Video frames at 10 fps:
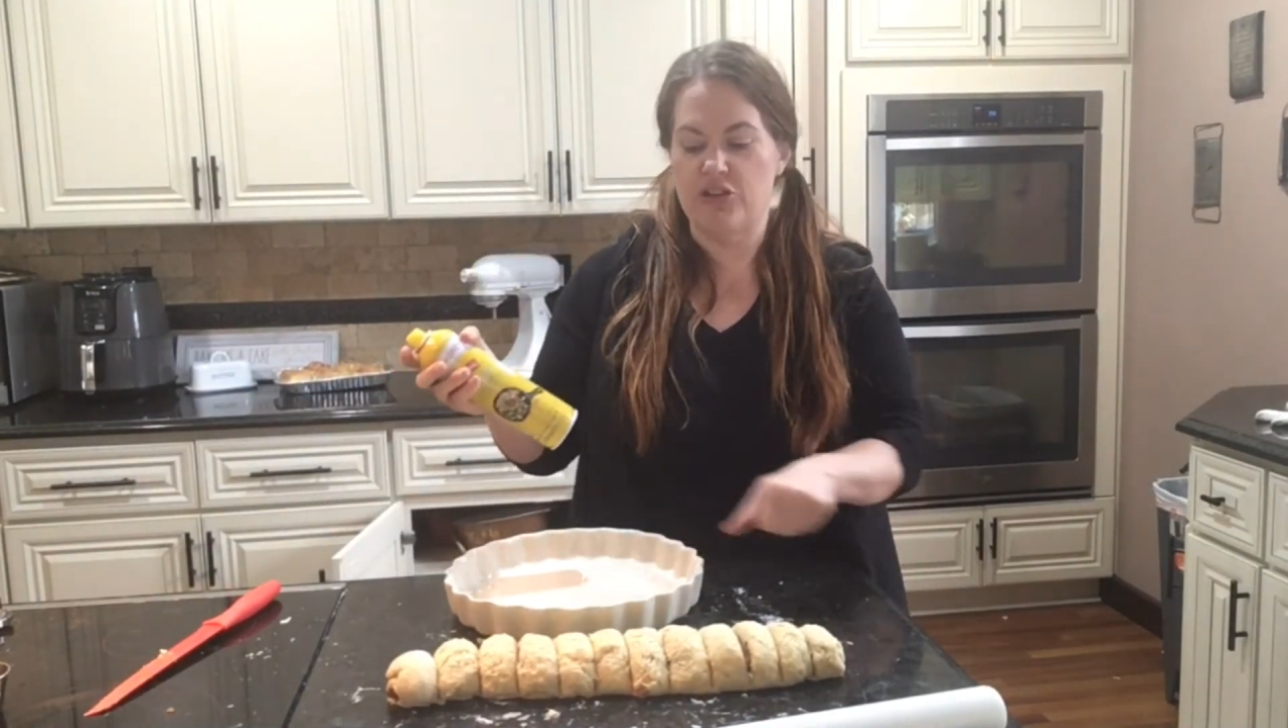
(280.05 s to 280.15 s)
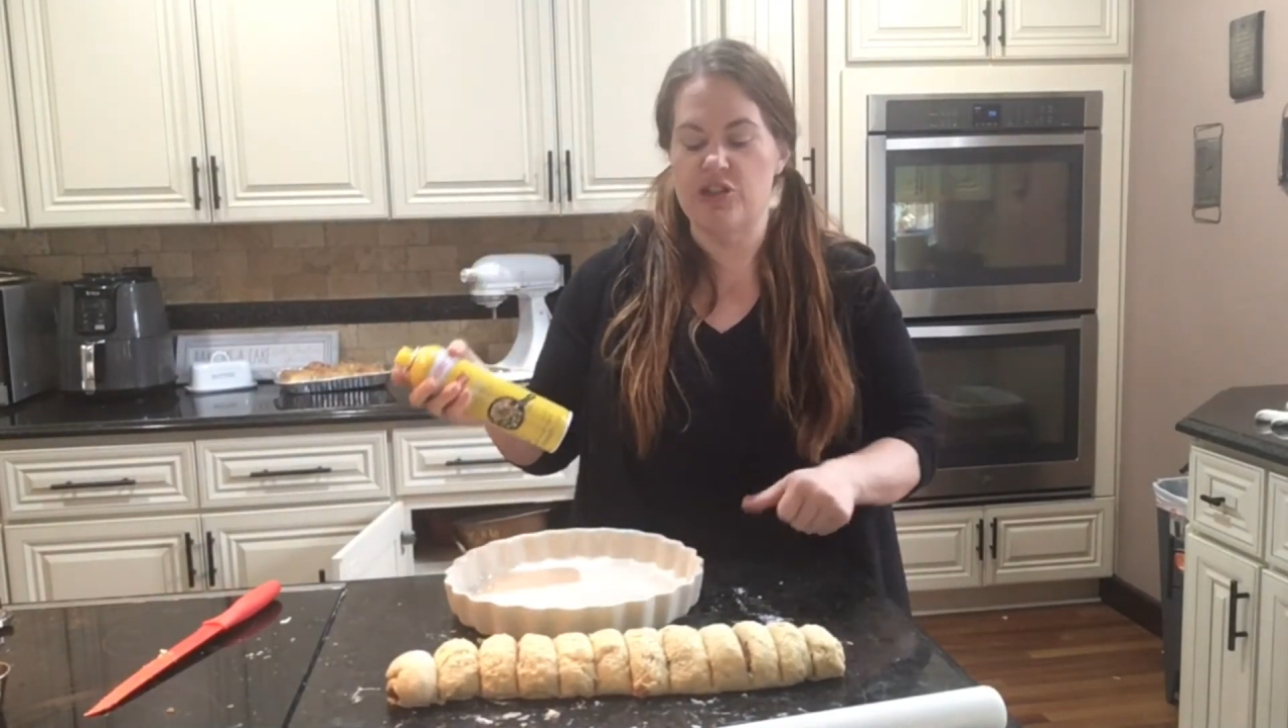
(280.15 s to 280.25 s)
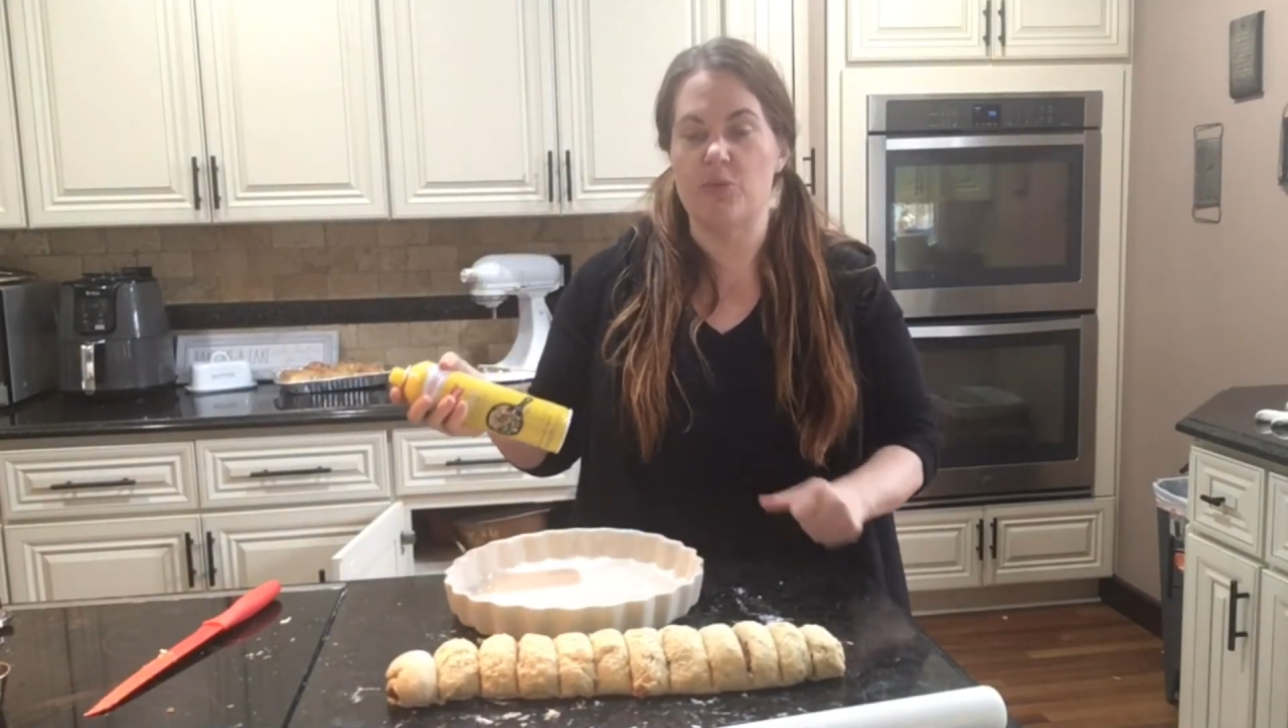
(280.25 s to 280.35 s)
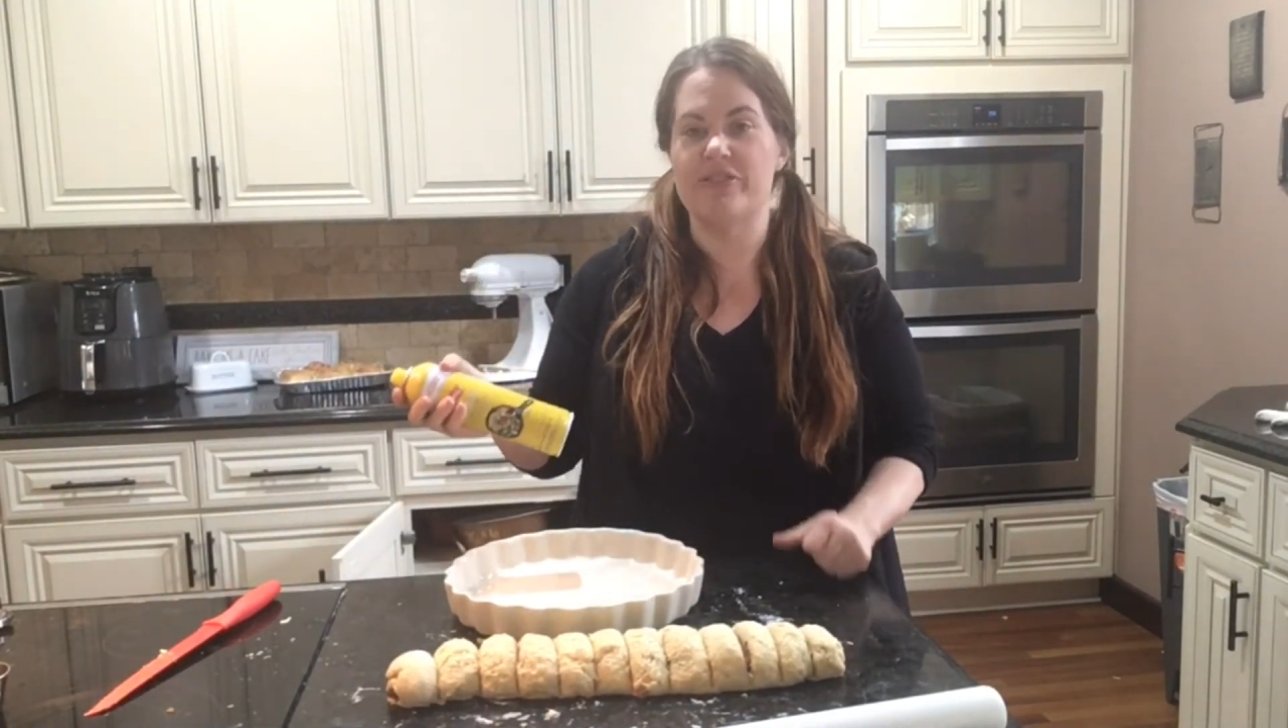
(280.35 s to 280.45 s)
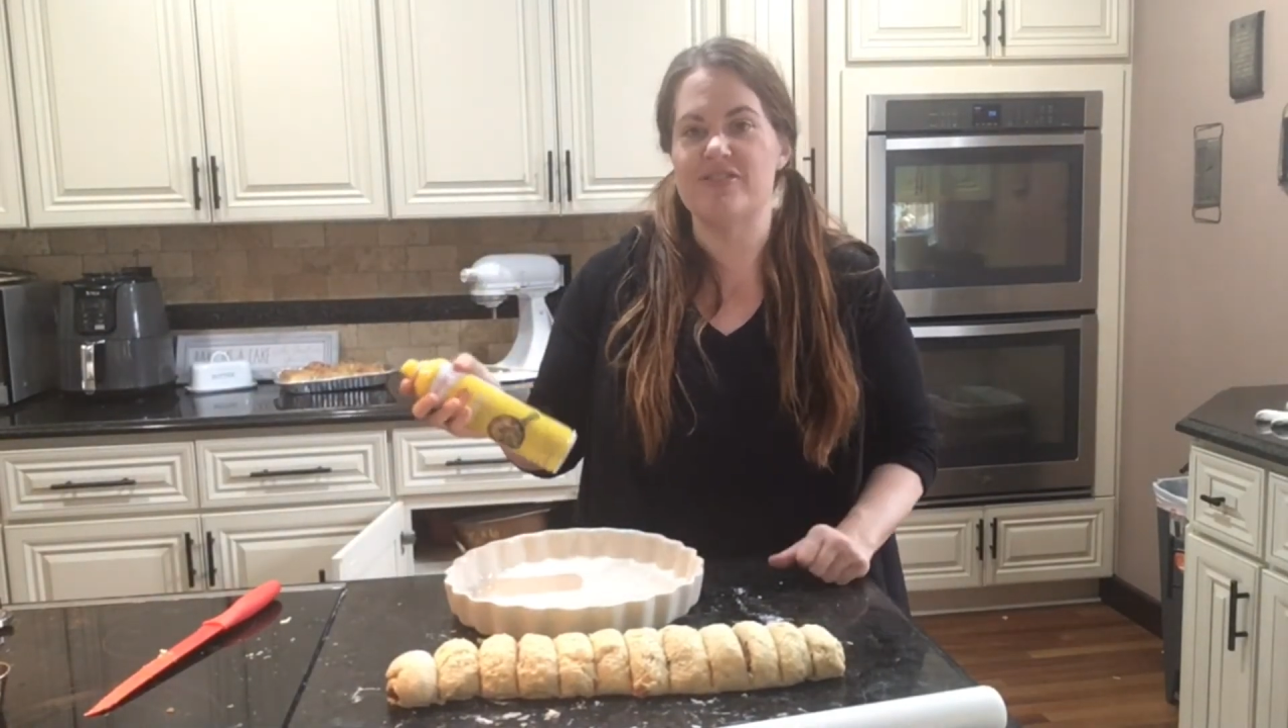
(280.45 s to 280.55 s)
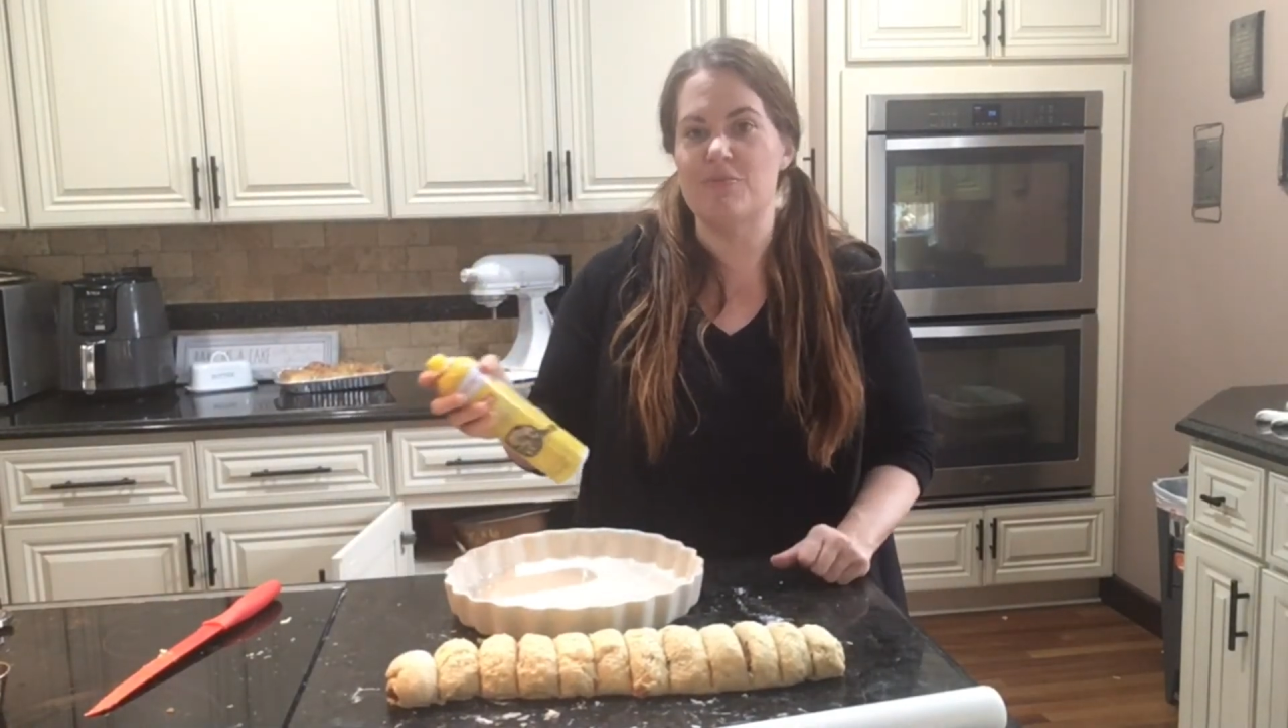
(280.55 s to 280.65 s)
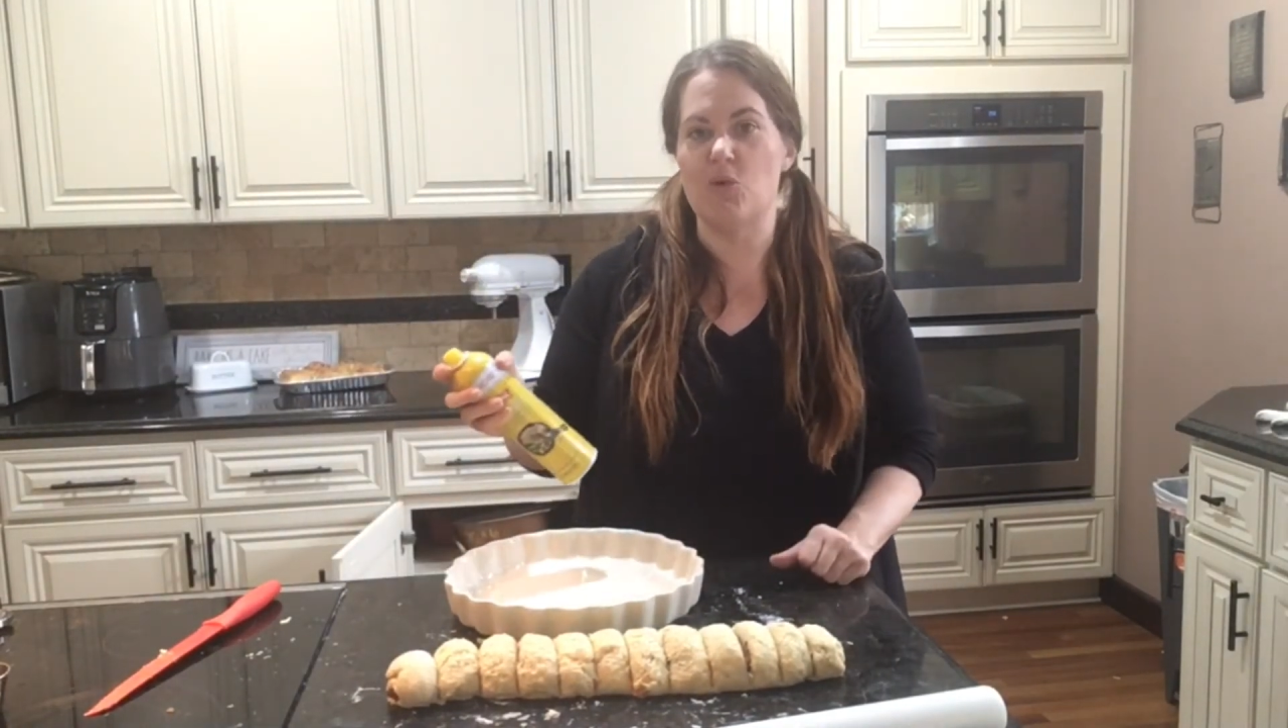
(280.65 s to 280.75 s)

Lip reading: it with some